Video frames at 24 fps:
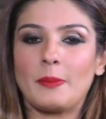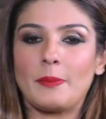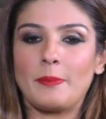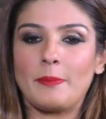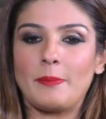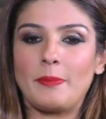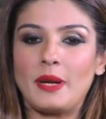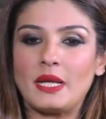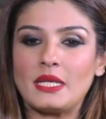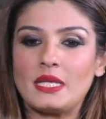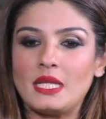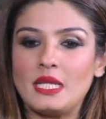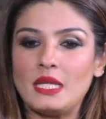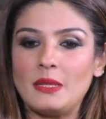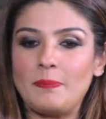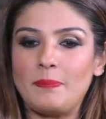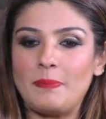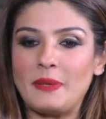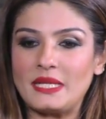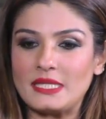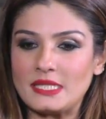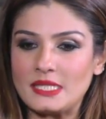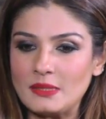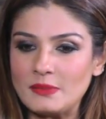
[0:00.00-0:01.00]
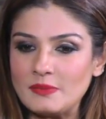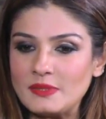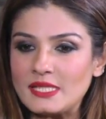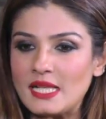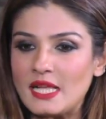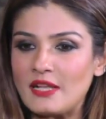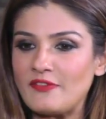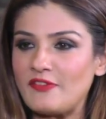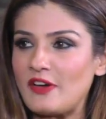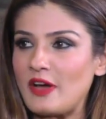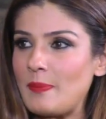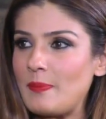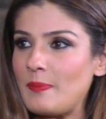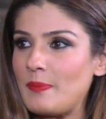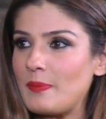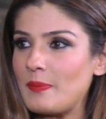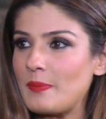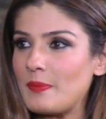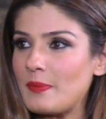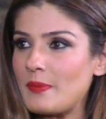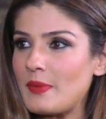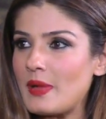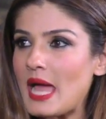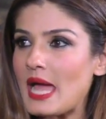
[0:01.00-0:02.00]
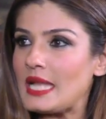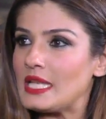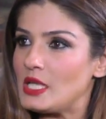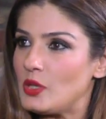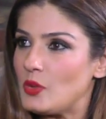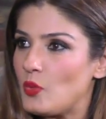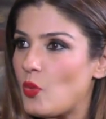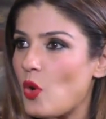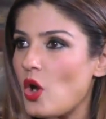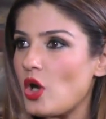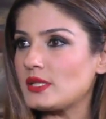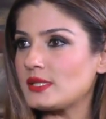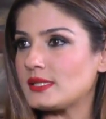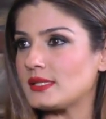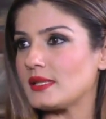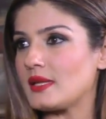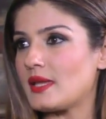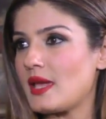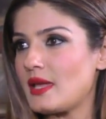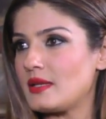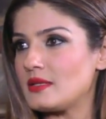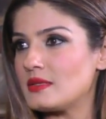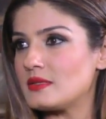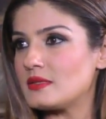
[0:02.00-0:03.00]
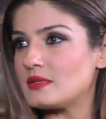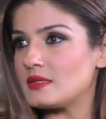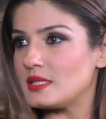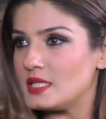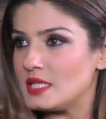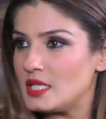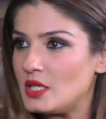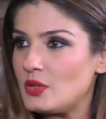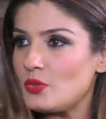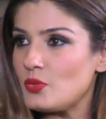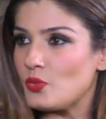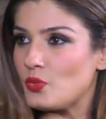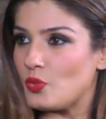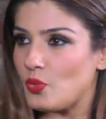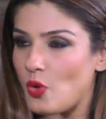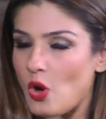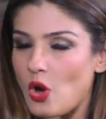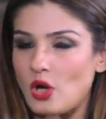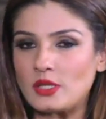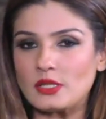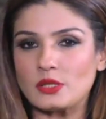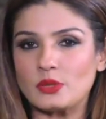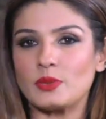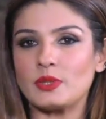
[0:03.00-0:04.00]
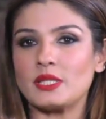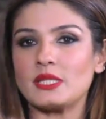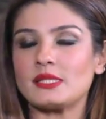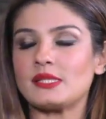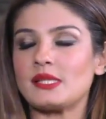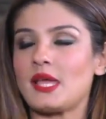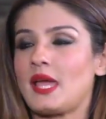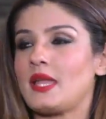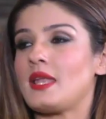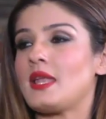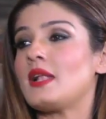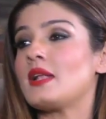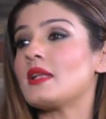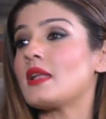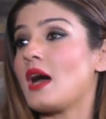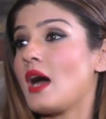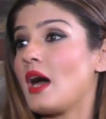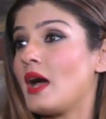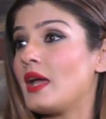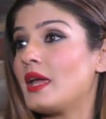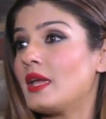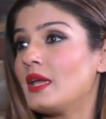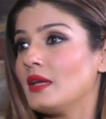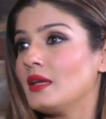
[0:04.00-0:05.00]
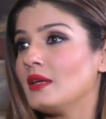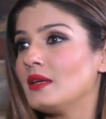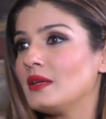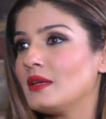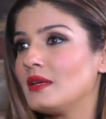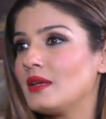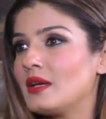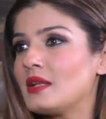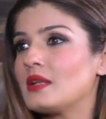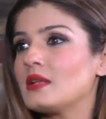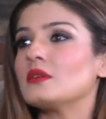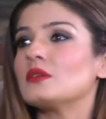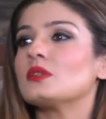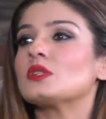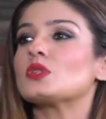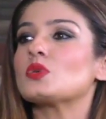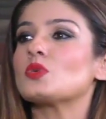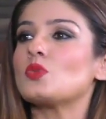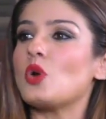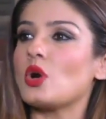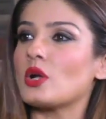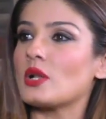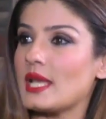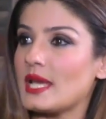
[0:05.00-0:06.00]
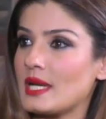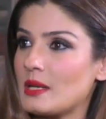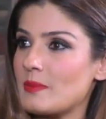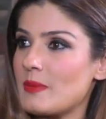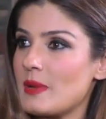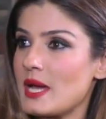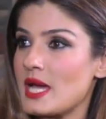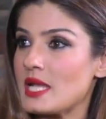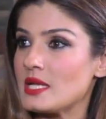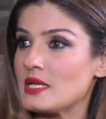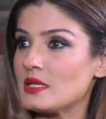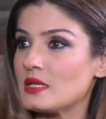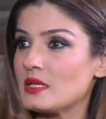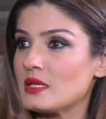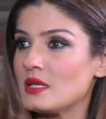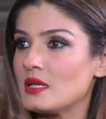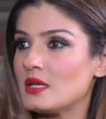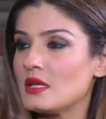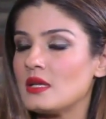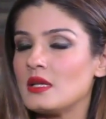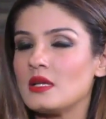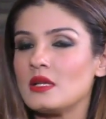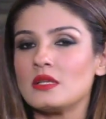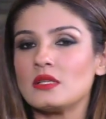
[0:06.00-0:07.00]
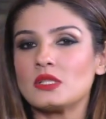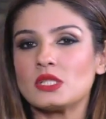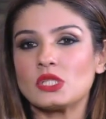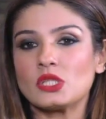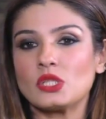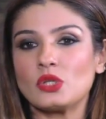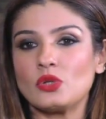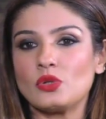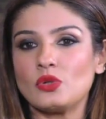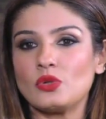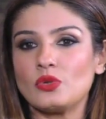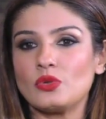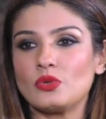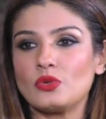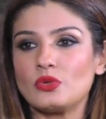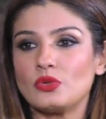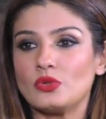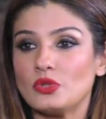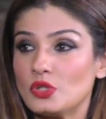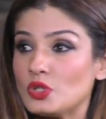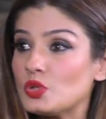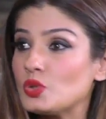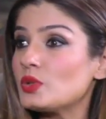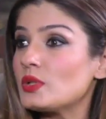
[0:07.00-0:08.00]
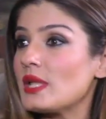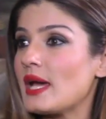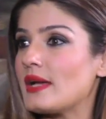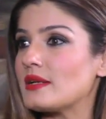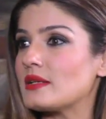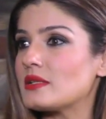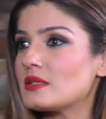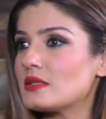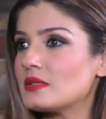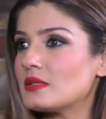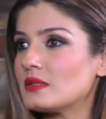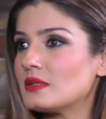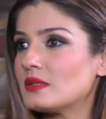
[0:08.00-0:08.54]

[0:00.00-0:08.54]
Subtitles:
but he picks himself up and he walks again till he walks with his head held high and learns to walk like a man. So do that.